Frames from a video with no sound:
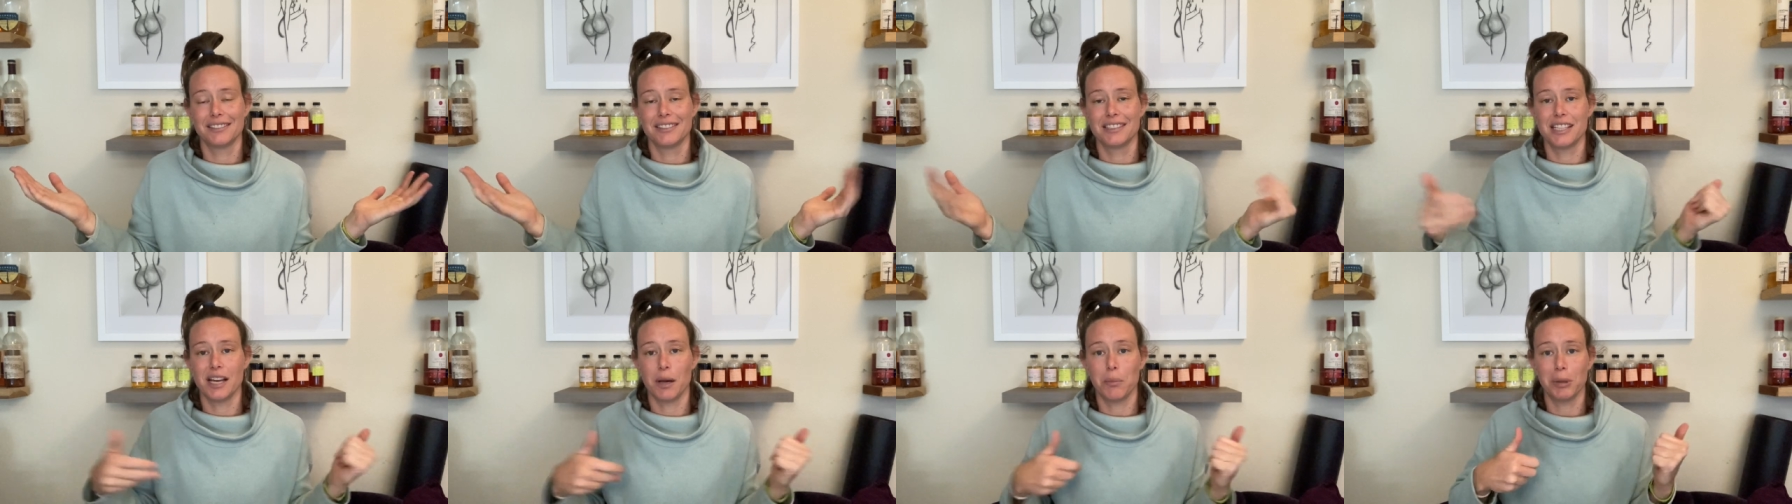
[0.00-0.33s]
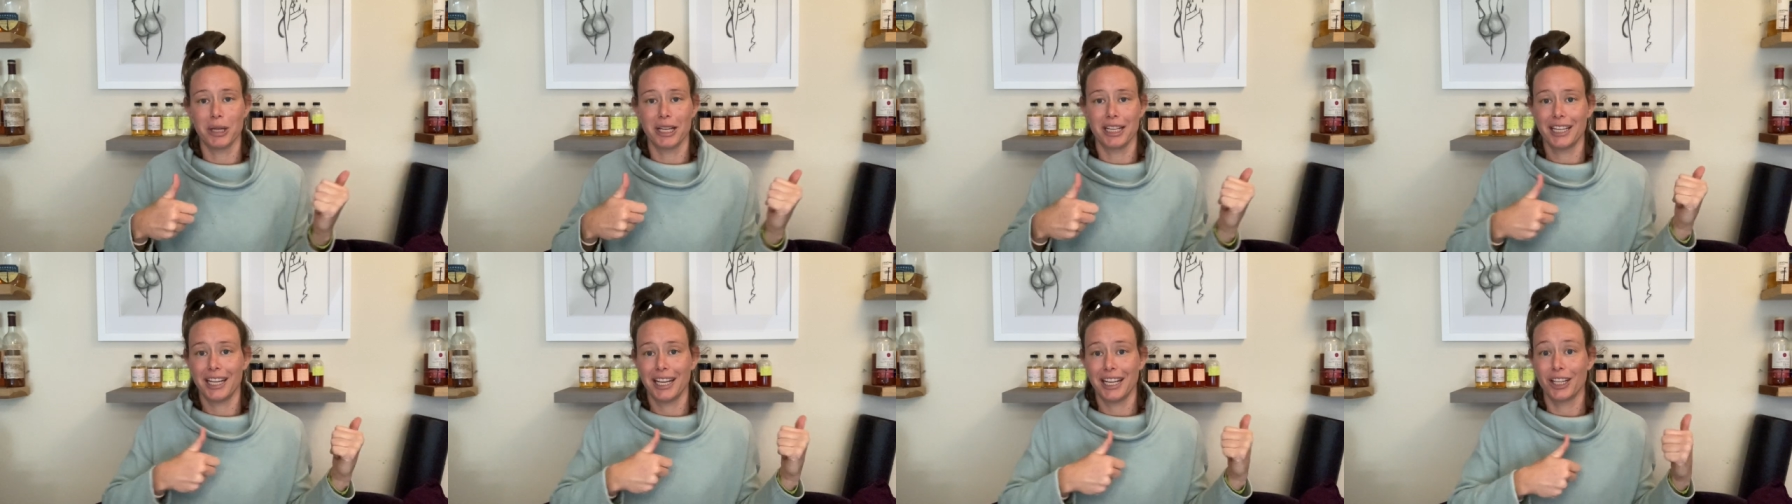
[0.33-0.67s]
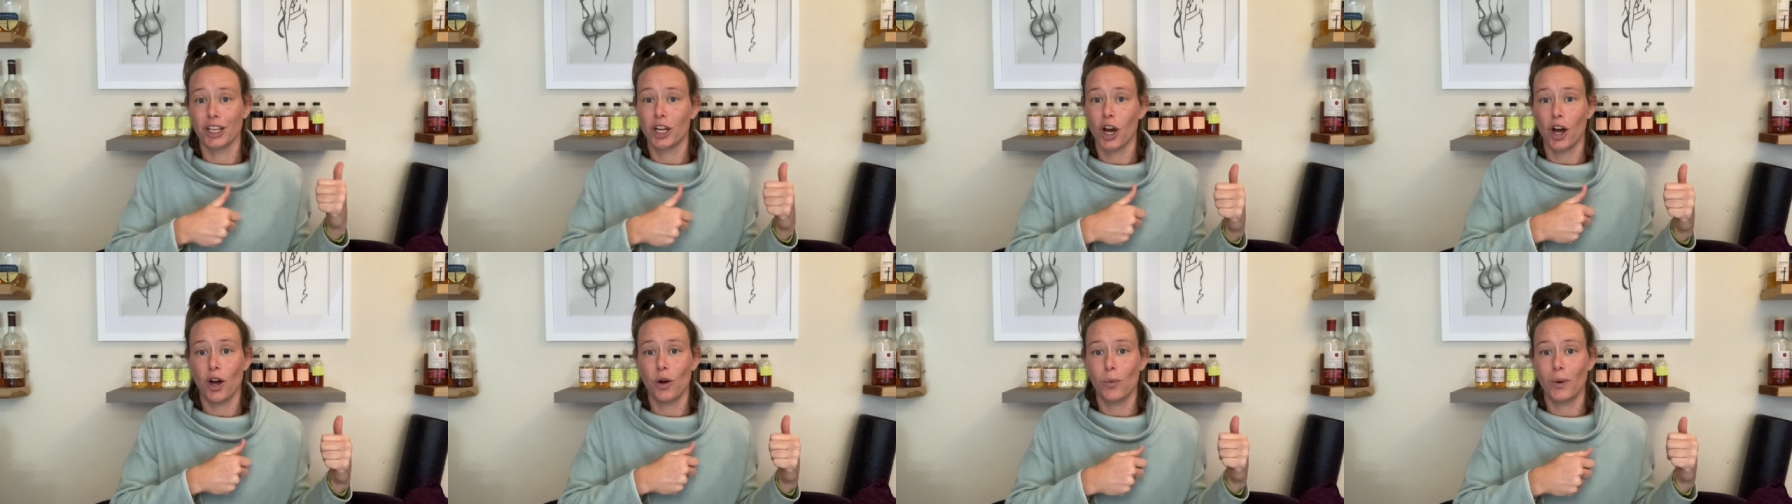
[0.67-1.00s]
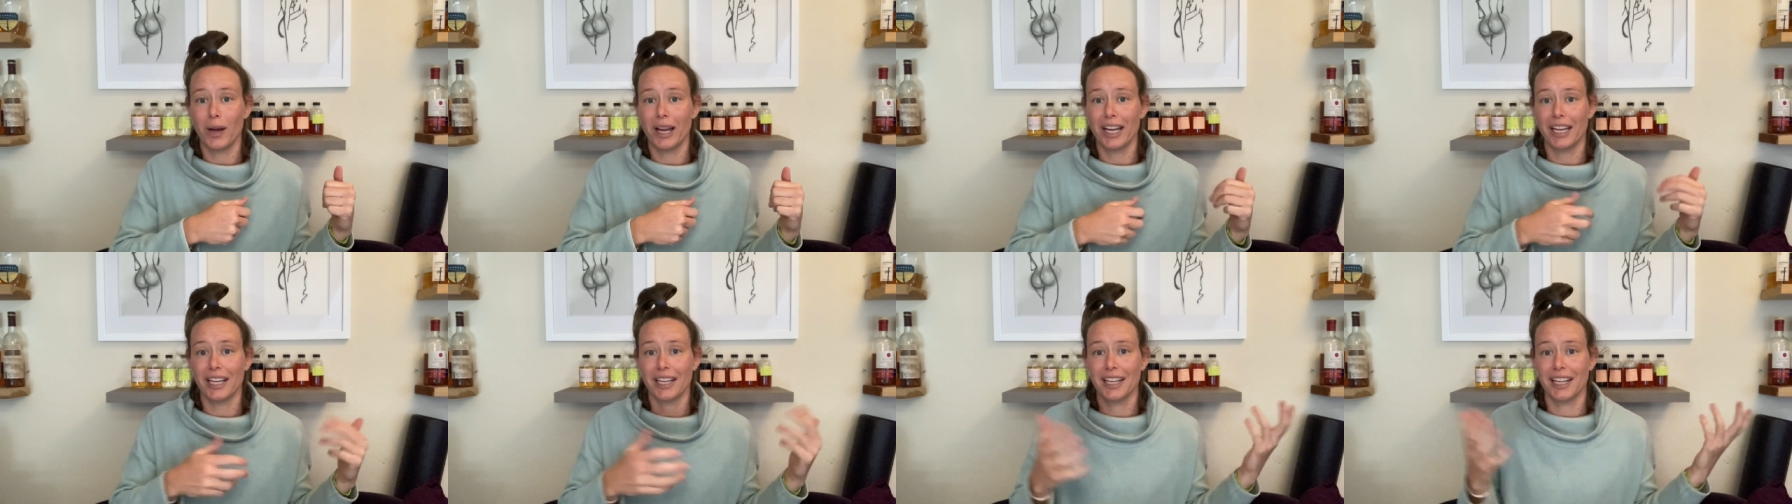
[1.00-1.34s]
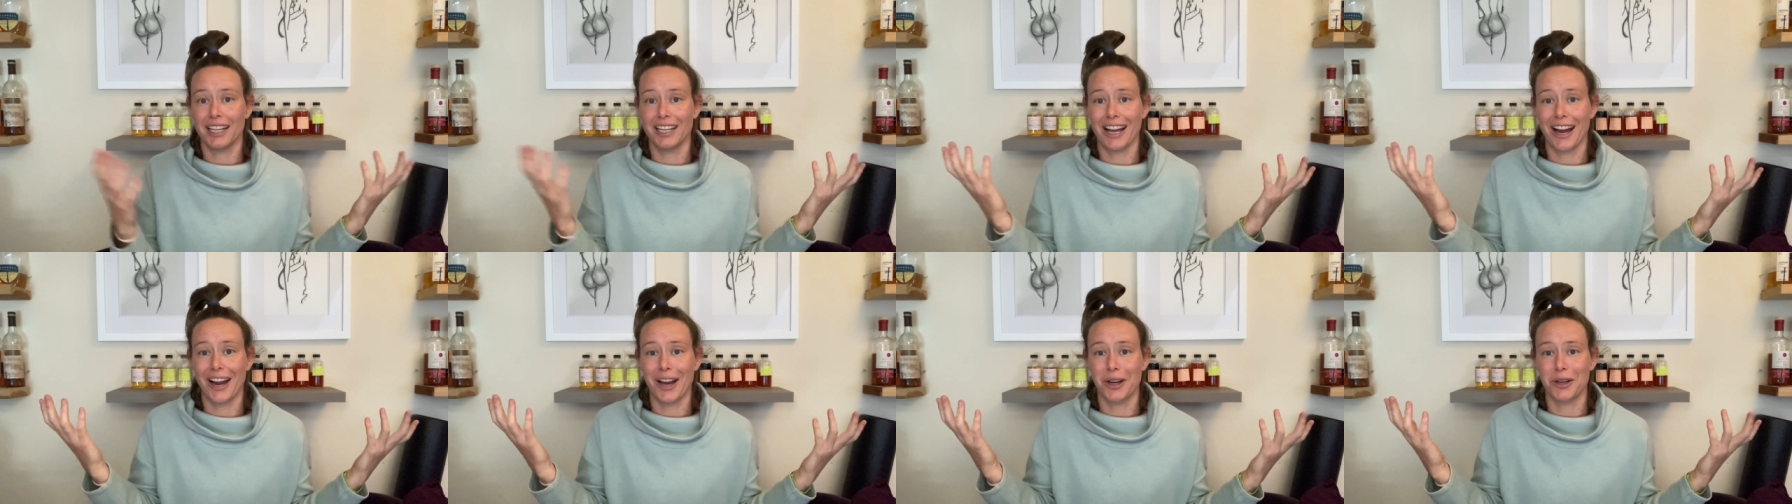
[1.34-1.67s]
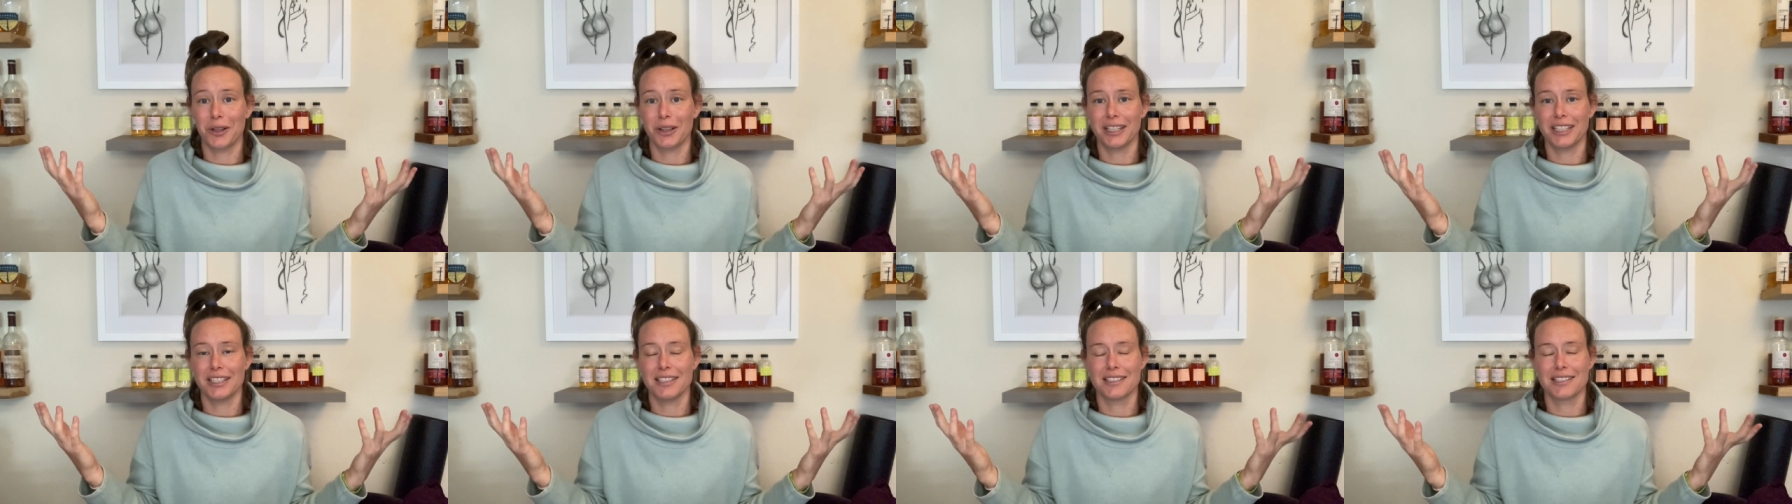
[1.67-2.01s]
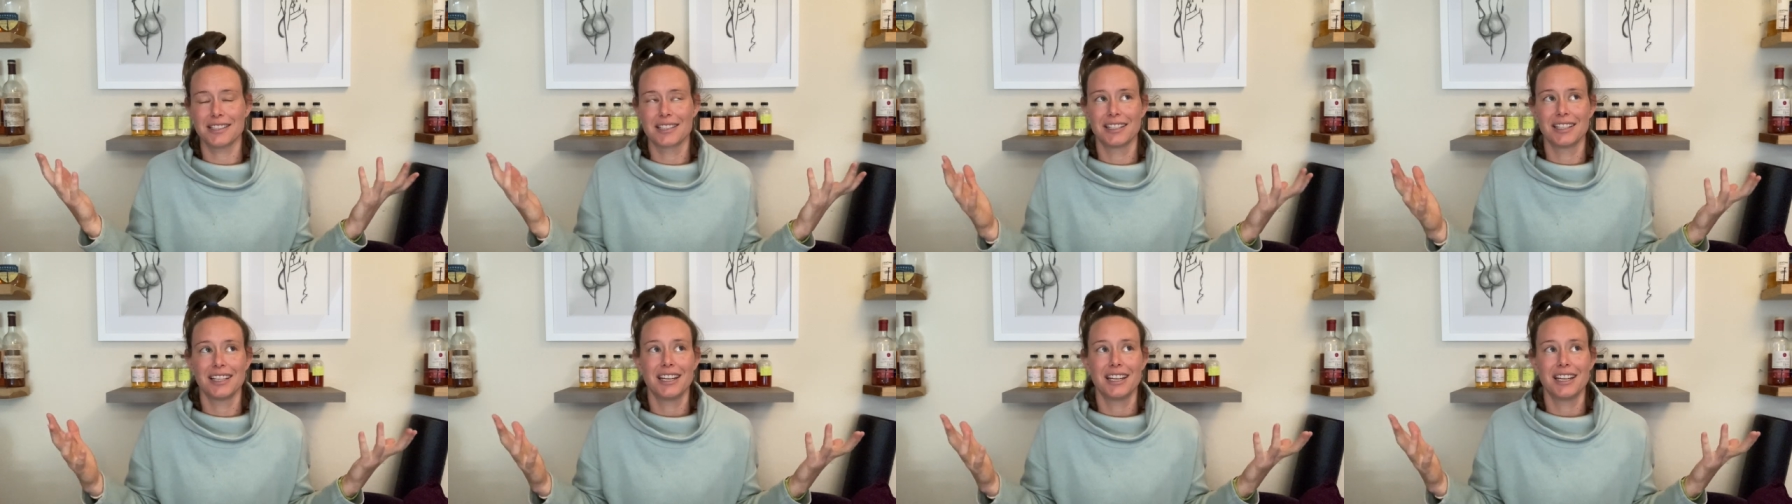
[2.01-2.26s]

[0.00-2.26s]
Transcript: Dublin and Galway in Ireland.